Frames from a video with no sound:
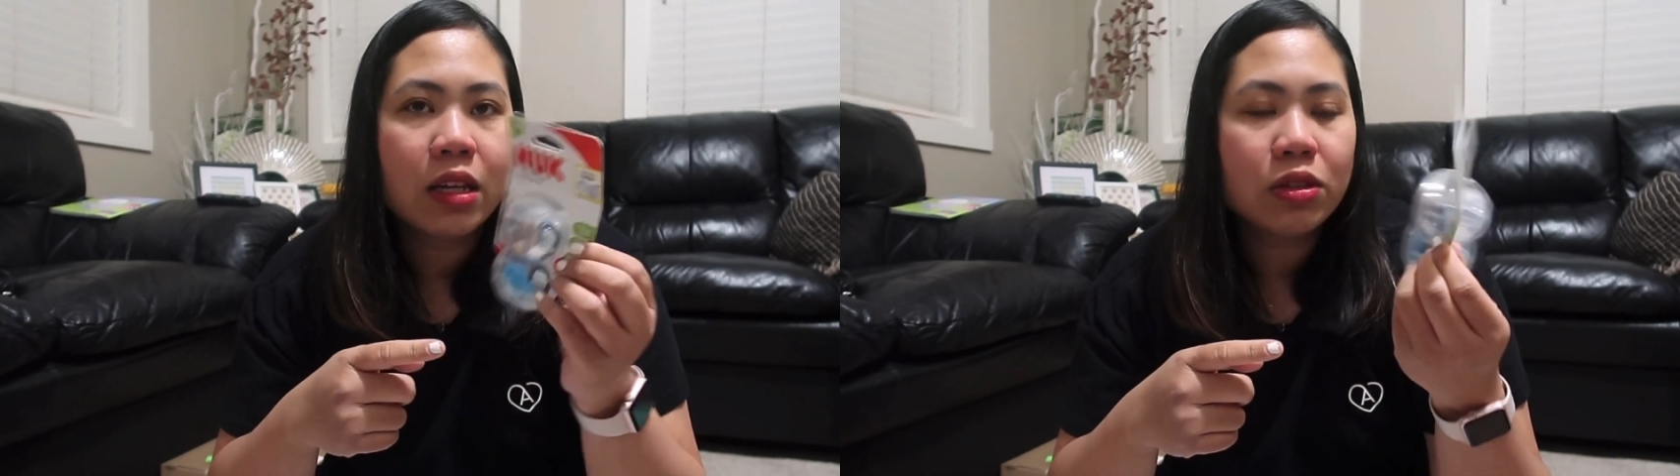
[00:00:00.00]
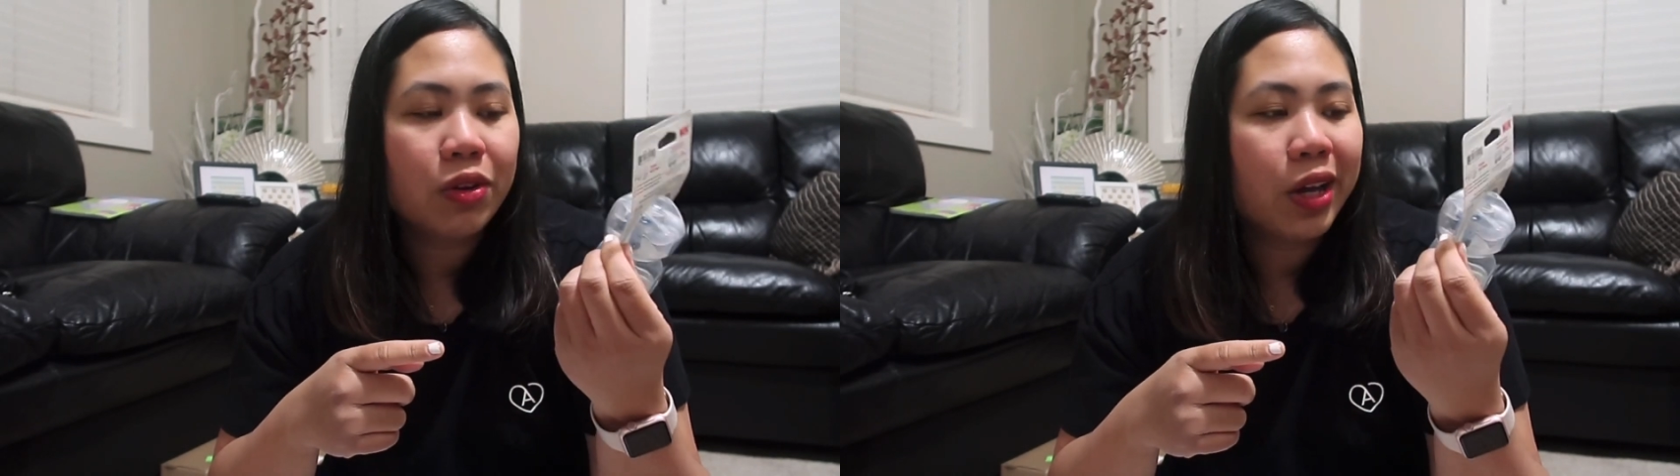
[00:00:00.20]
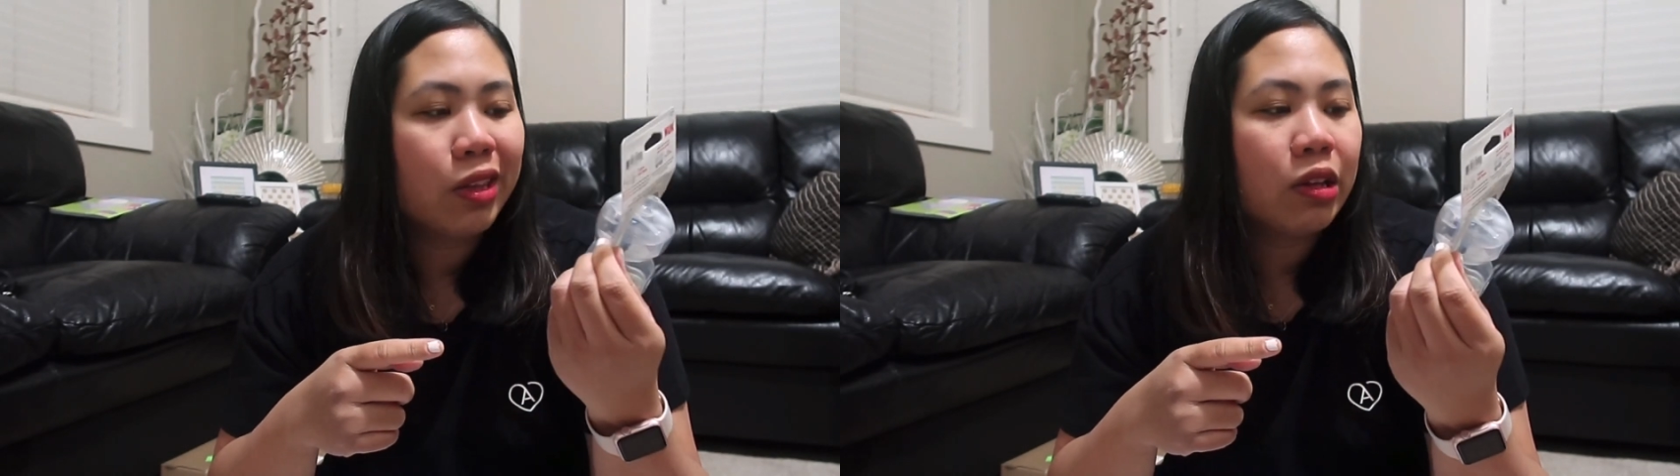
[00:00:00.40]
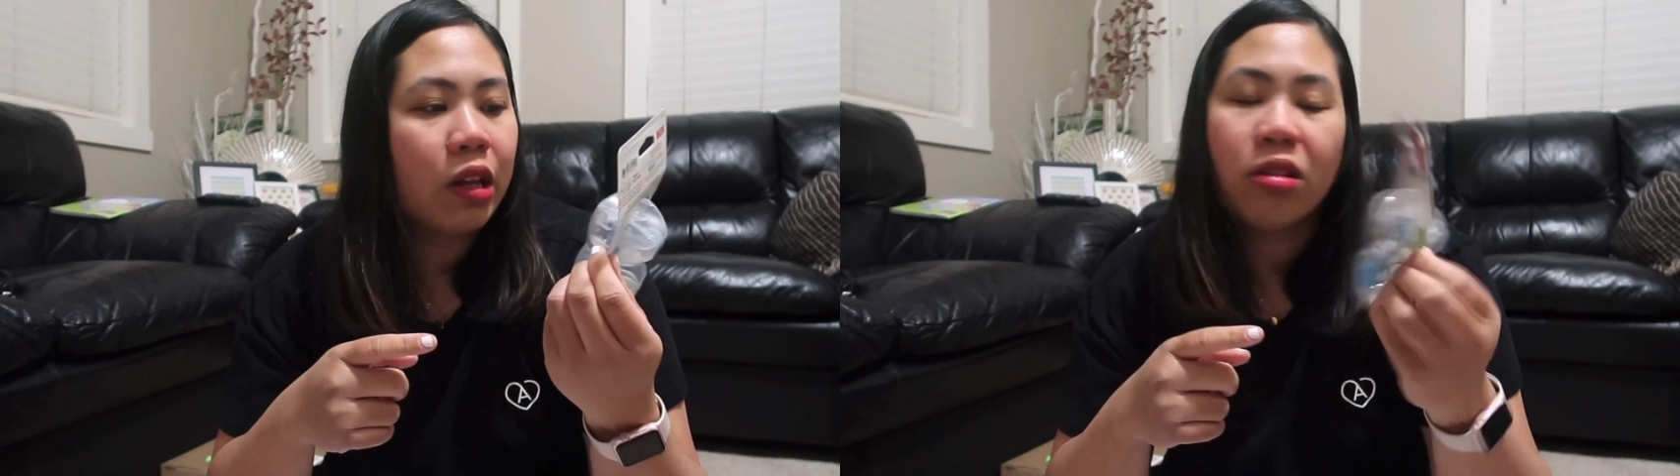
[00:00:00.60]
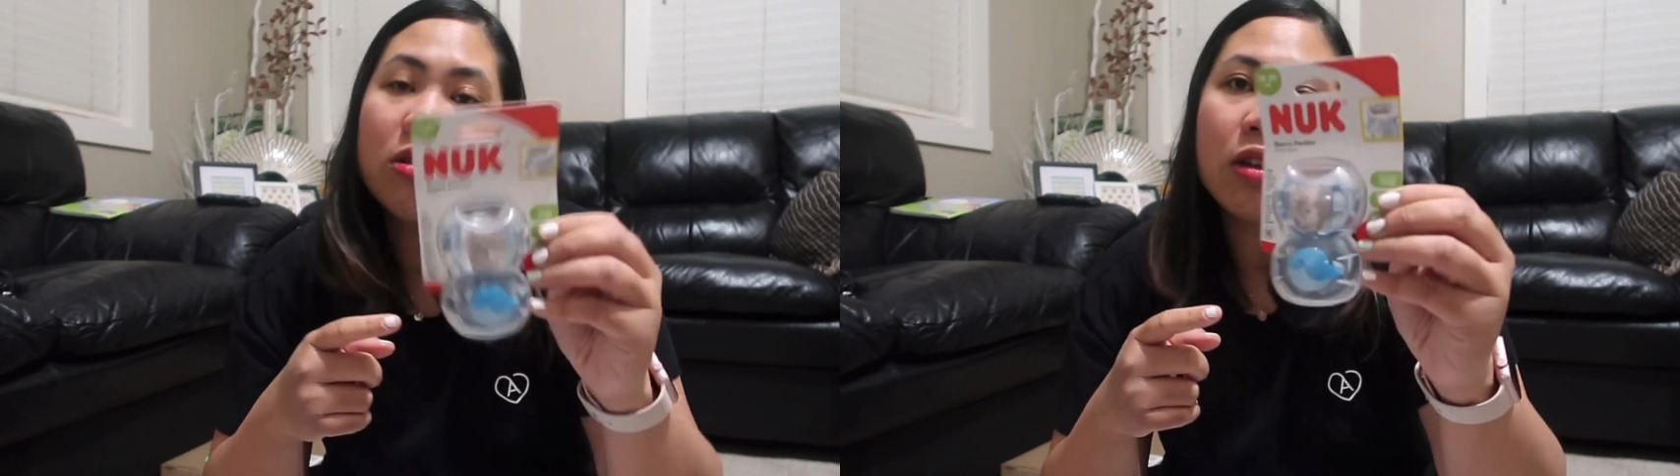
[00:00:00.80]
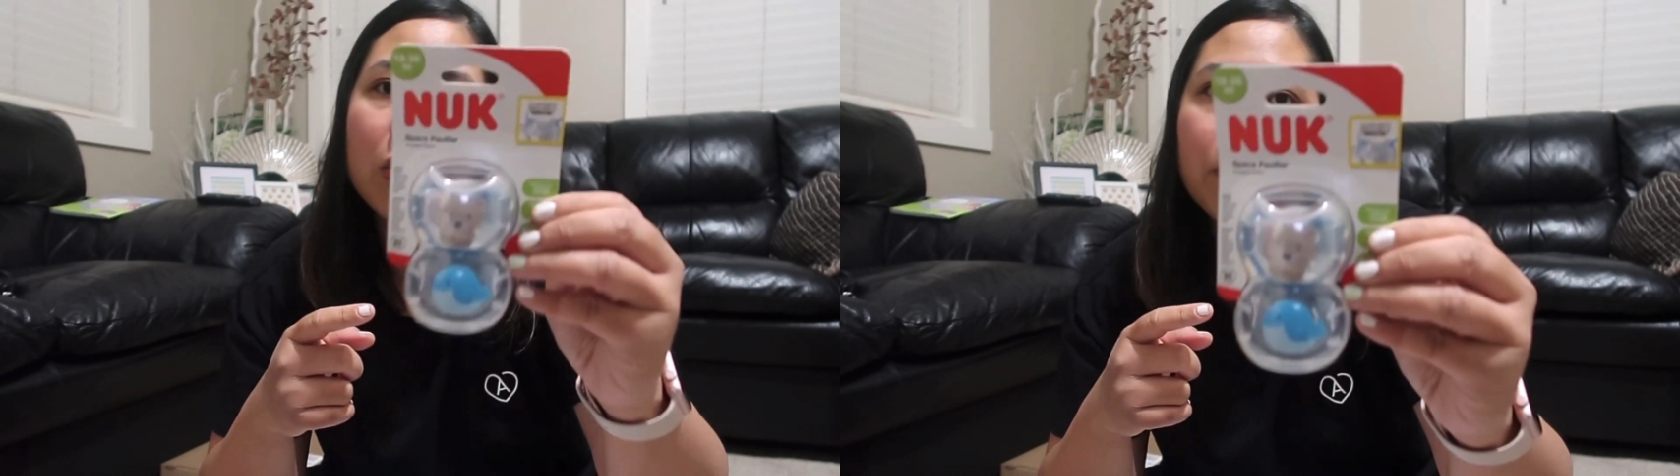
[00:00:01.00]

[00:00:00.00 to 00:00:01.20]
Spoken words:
So, ito na lang